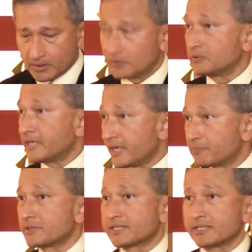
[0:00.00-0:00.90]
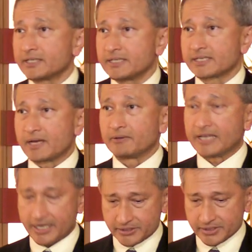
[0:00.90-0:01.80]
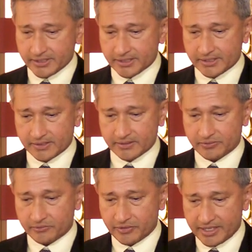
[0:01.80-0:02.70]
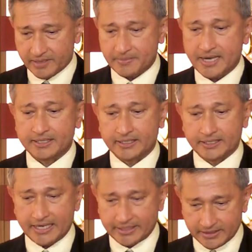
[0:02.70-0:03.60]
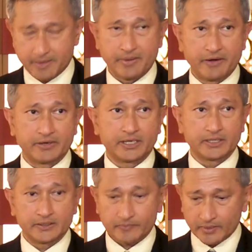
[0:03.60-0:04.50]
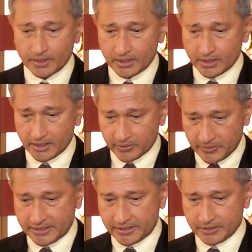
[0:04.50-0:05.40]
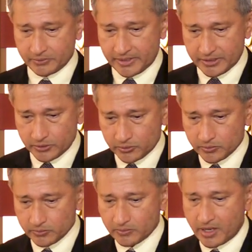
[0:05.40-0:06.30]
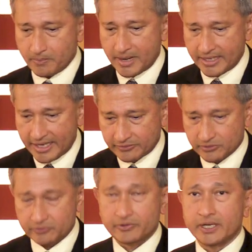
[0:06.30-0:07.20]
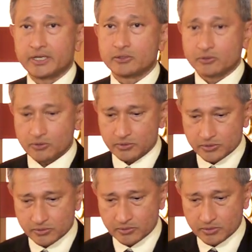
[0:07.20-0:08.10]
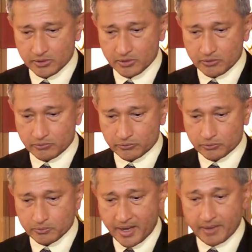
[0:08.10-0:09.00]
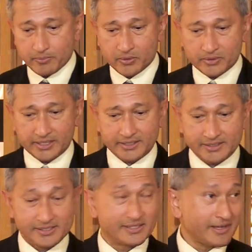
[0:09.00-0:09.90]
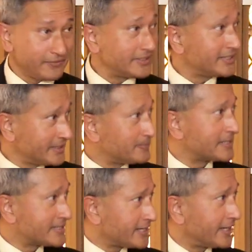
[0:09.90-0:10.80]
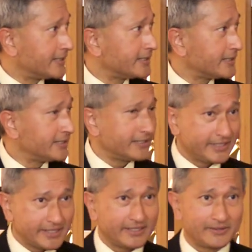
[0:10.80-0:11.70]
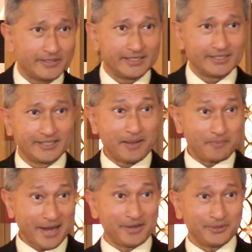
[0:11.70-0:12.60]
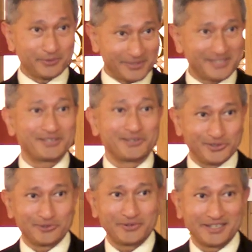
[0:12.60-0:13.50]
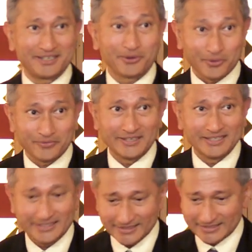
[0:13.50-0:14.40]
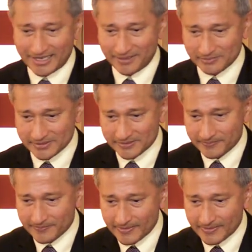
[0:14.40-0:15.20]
Today, Brazil is our largest trading partner in Latin America. In 2022, our bilateral trade in goods grew by more than 70% year on And mind you, this is during COVID times.